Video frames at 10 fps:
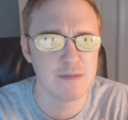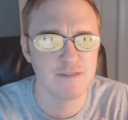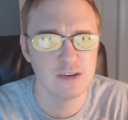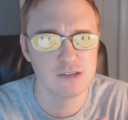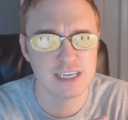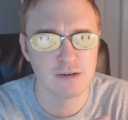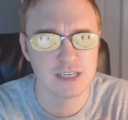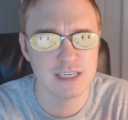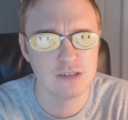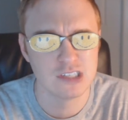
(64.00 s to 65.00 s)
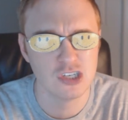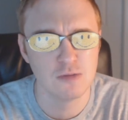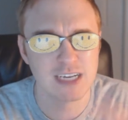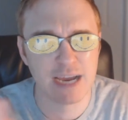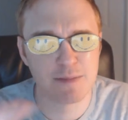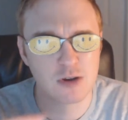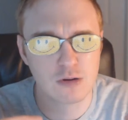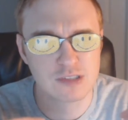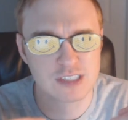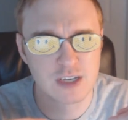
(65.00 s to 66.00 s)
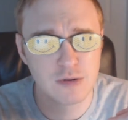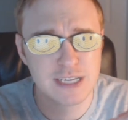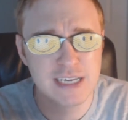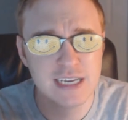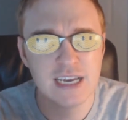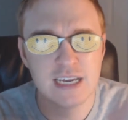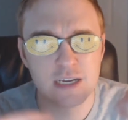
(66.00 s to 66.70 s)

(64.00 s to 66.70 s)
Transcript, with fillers: game reviews here on YouTube and I'm your host Tony.